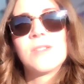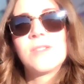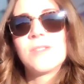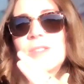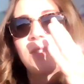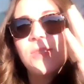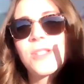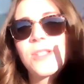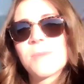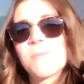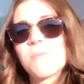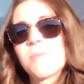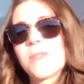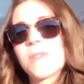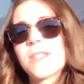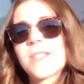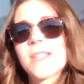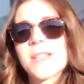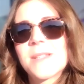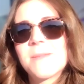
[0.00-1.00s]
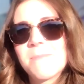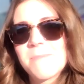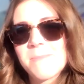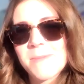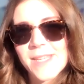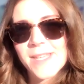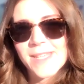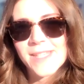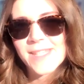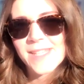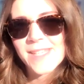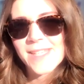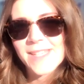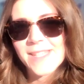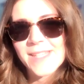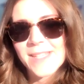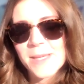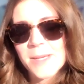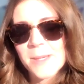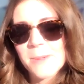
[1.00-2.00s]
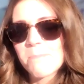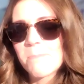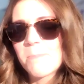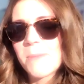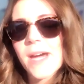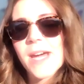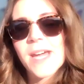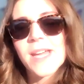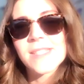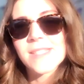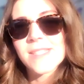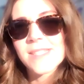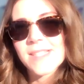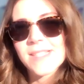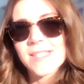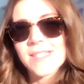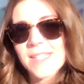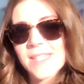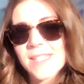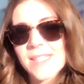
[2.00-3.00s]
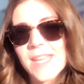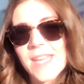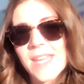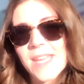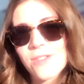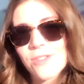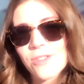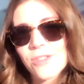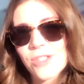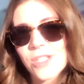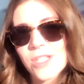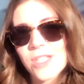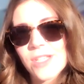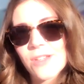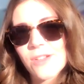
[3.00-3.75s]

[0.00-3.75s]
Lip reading: Do some sunbathing. Bask in the energy